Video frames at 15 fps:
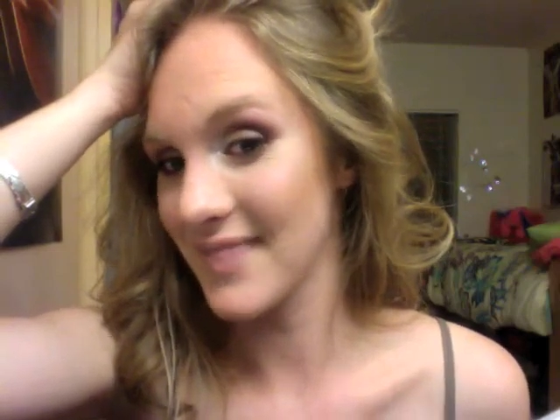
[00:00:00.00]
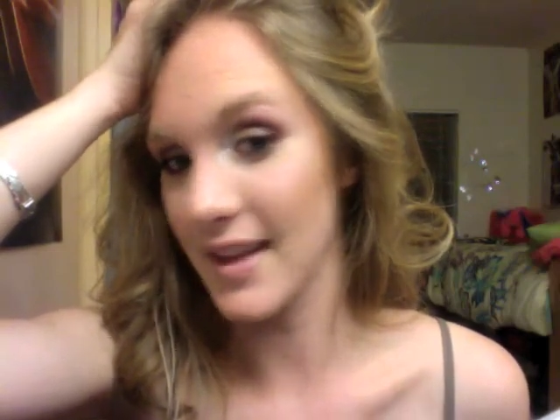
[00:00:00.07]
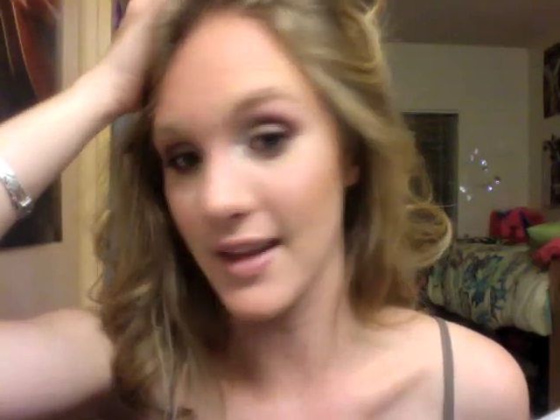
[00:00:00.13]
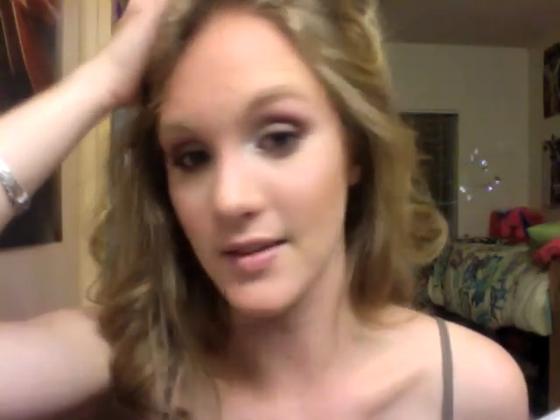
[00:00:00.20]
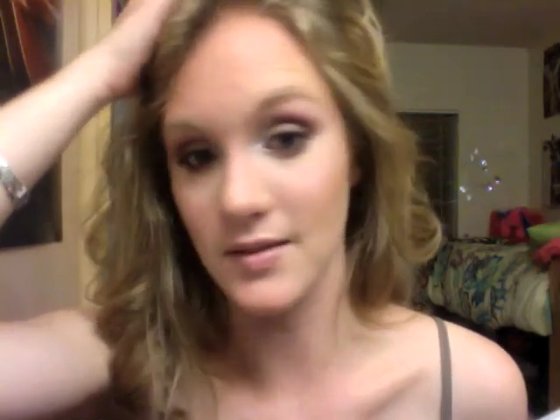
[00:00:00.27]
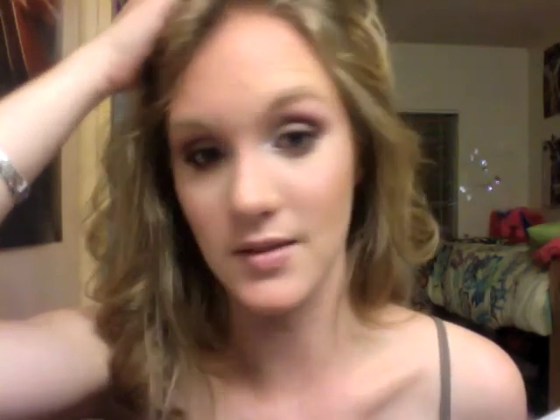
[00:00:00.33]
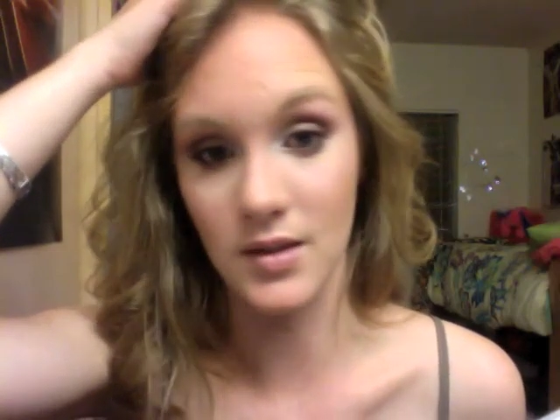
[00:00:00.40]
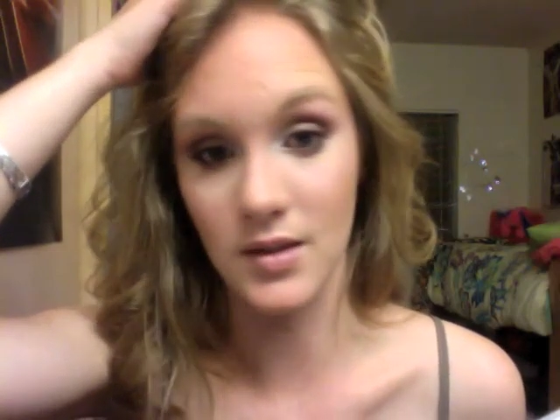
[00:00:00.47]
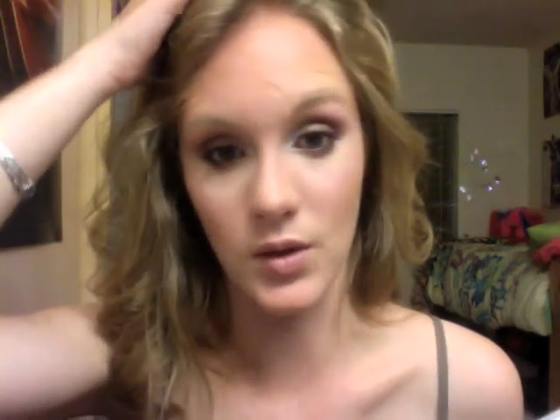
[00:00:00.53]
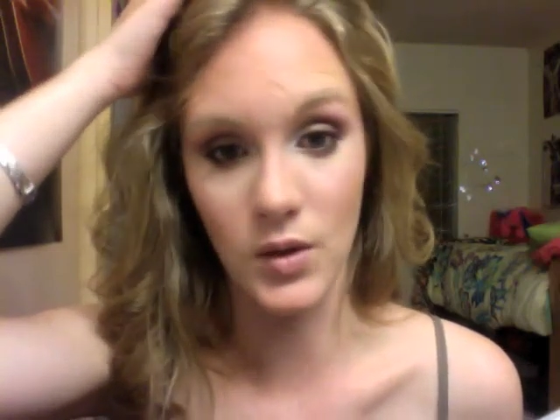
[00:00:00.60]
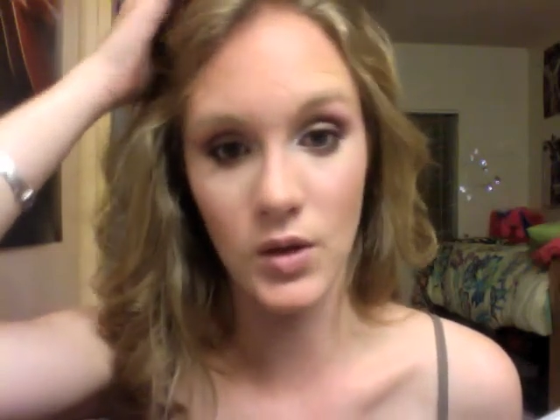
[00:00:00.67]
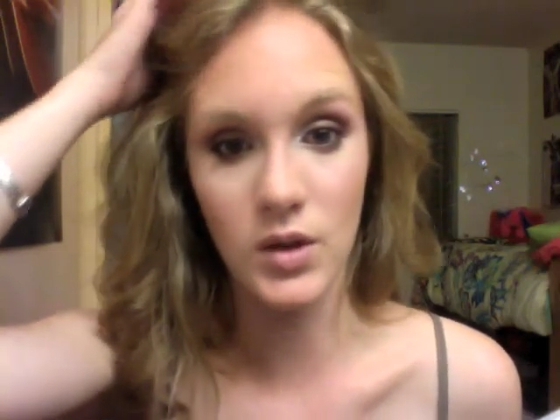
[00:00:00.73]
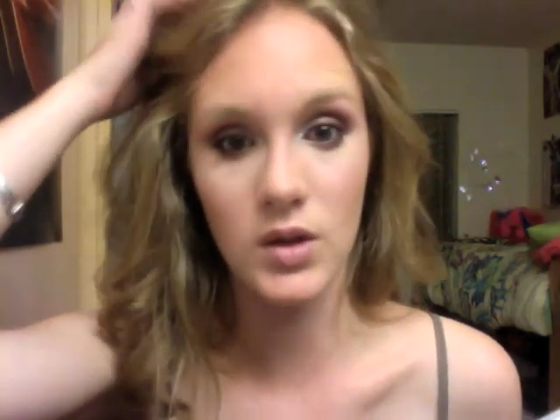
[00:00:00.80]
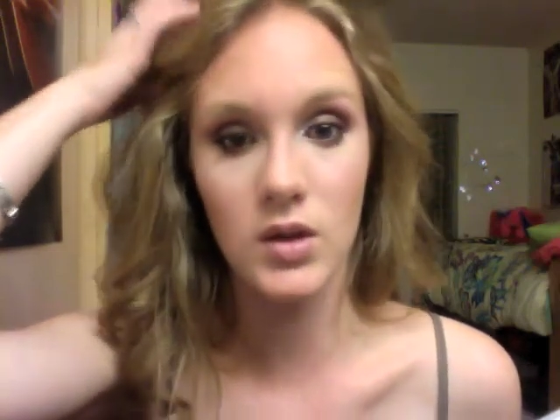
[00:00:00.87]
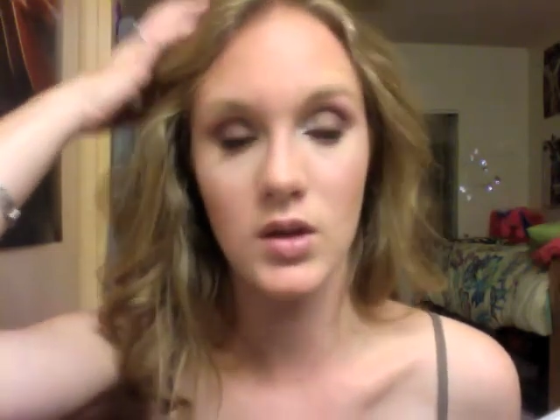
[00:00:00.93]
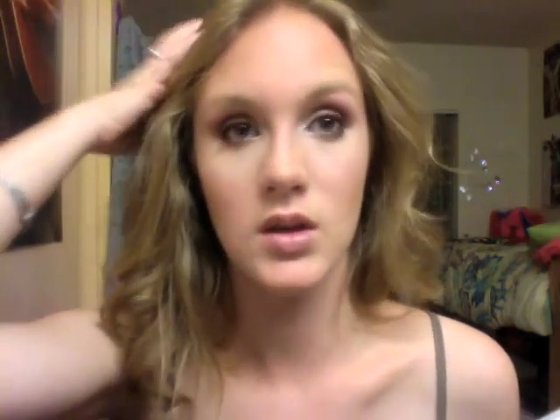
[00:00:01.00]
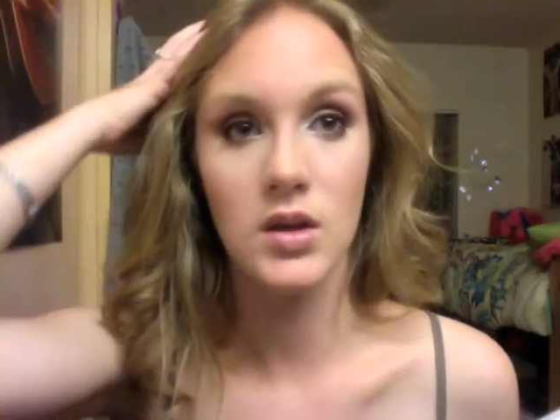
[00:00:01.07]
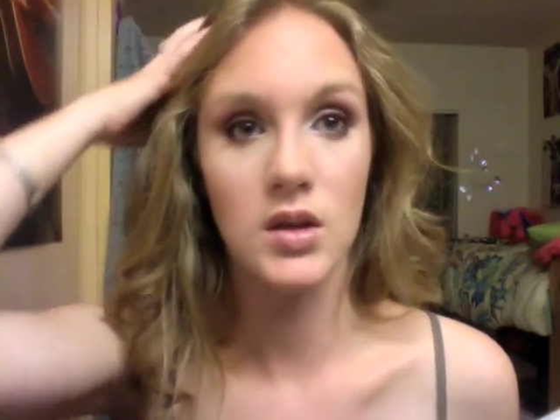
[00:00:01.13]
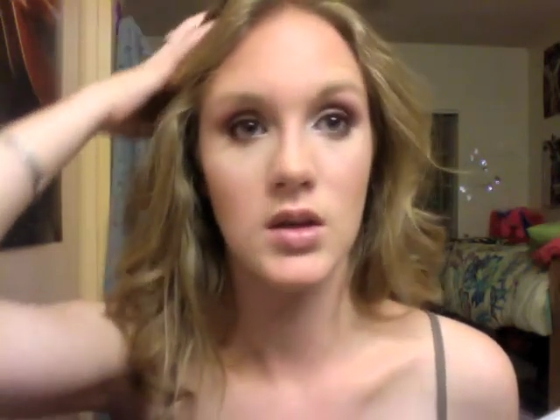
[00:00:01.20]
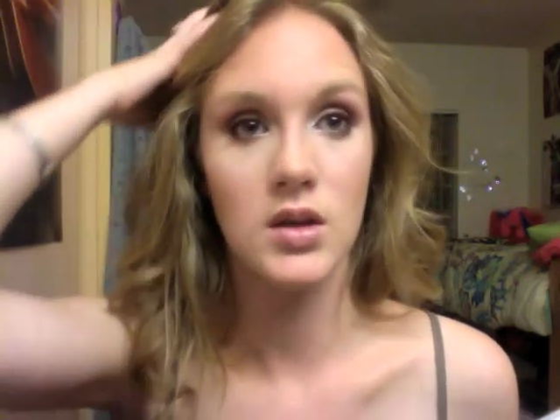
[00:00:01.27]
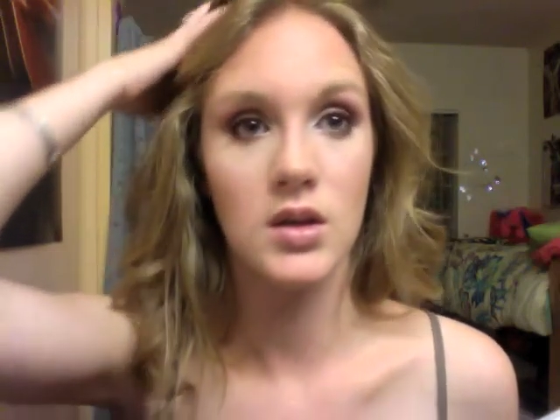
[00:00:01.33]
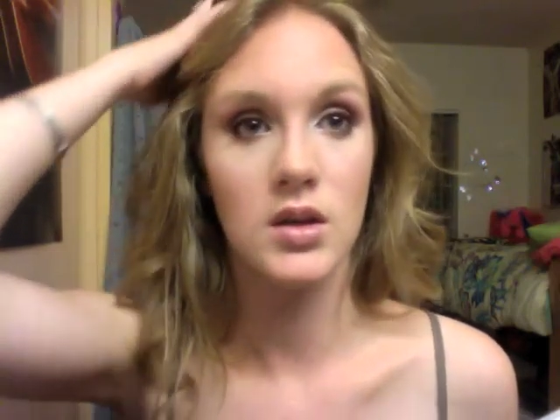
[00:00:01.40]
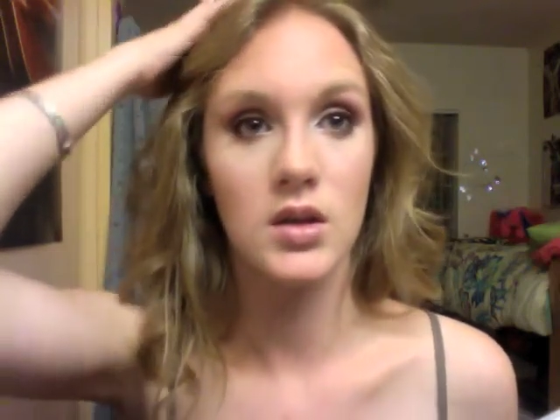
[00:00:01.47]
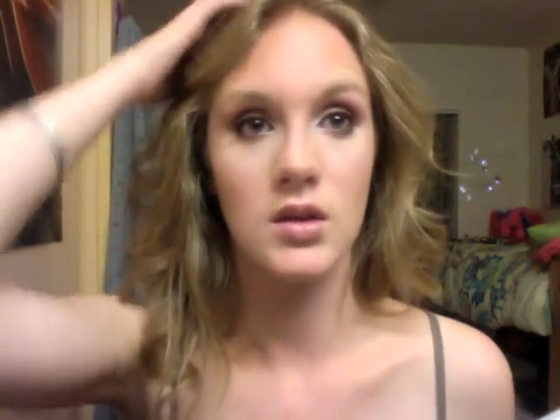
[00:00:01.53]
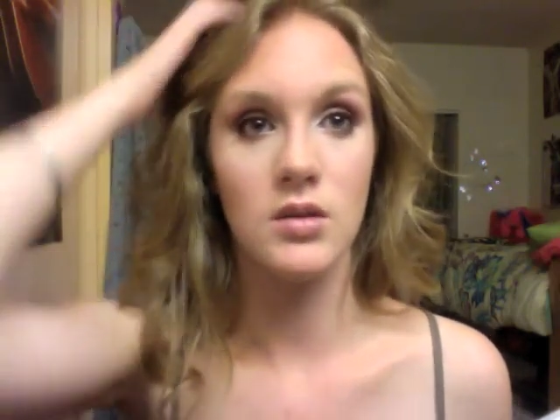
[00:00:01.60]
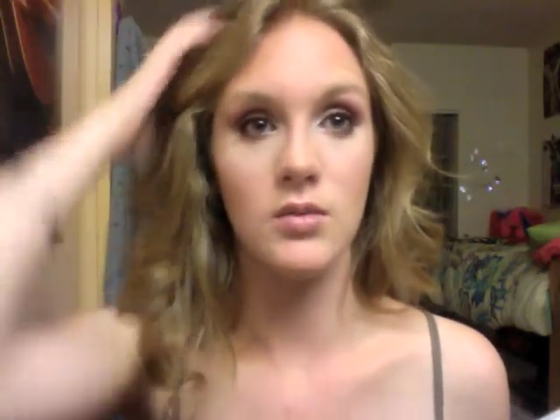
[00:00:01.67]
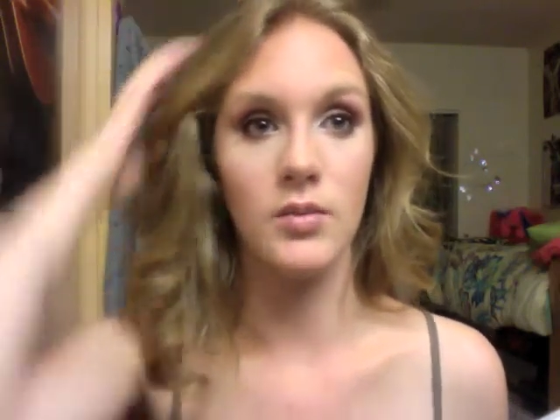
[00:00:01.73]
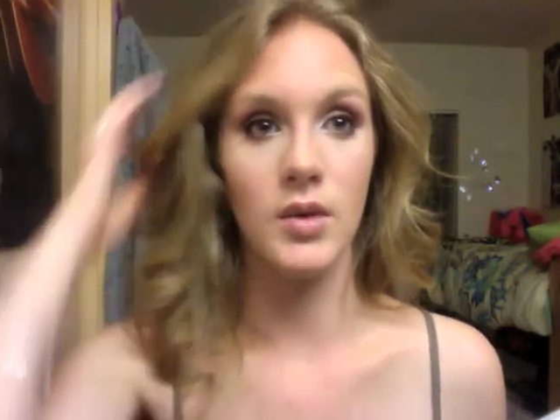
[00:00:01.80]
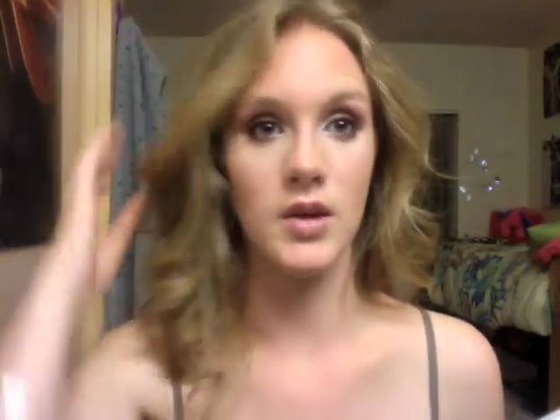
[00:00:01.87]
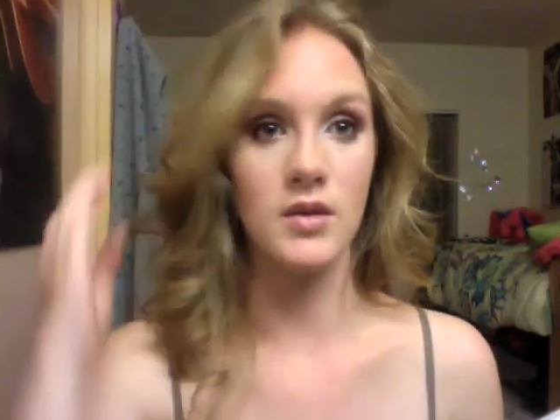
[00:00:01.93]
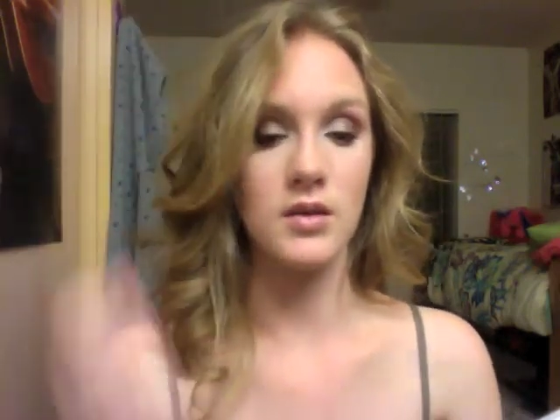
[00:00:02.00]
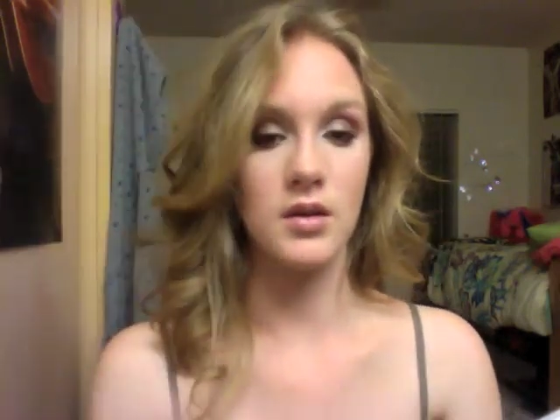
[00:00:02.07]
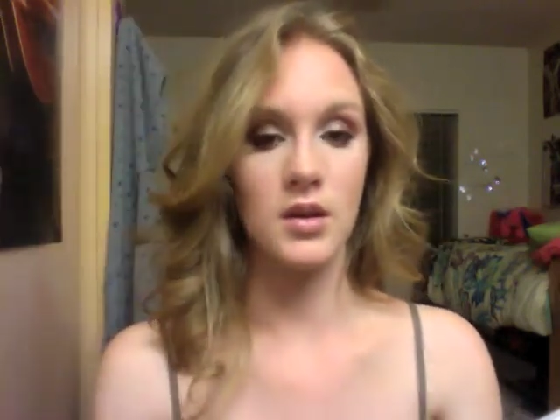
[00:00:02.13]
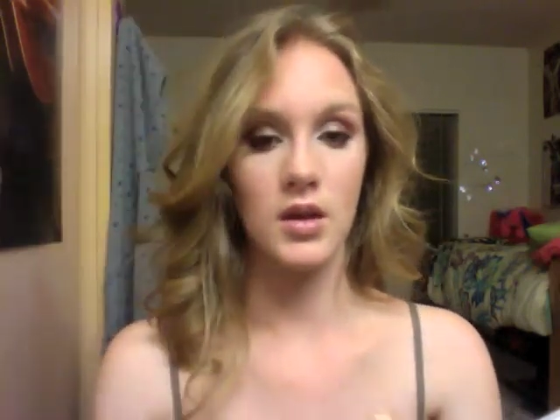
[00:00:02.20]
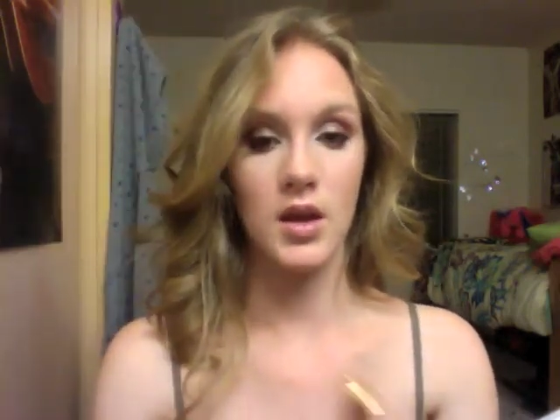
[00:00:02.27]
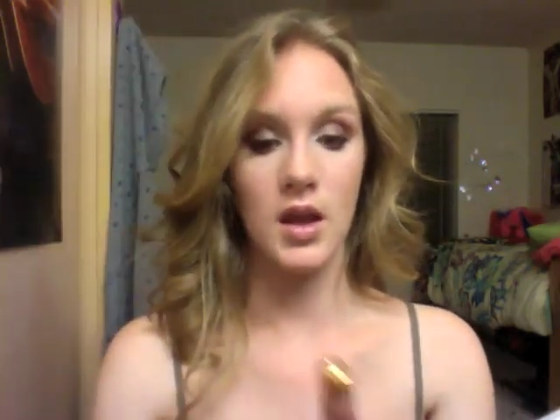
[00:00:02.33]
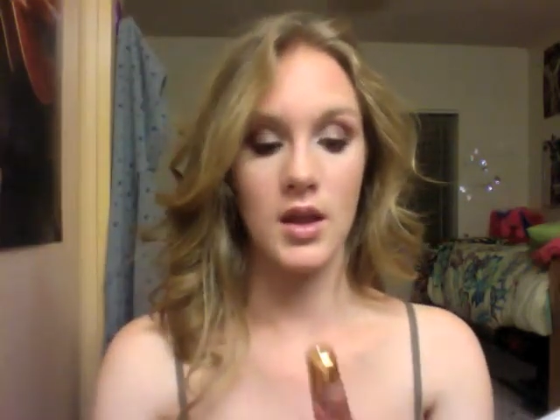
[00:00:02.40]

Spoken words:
that's the look, basically.